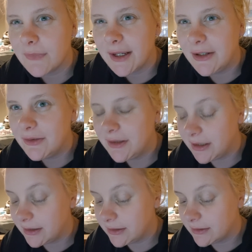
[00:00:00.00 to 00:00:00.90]
I don't
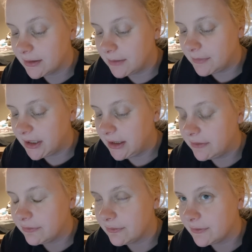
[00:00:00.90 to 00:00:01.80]
think so.
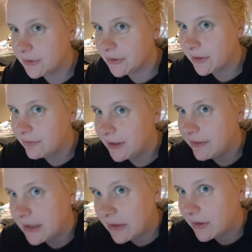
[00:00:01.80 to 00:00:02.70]
I should have
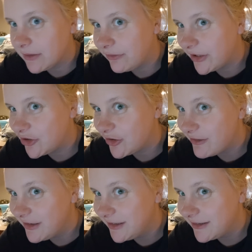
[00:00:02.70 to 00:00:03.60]
flavored it with fish
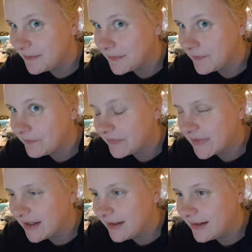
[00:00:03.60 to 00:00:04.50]
sauce.
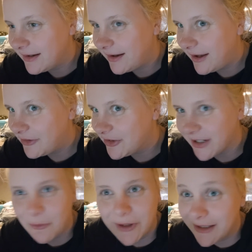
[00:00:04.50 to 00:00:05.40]
I'll
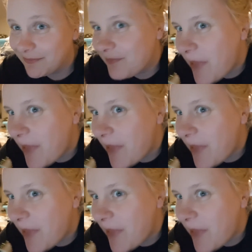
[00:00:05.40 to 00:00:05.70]
check, wait.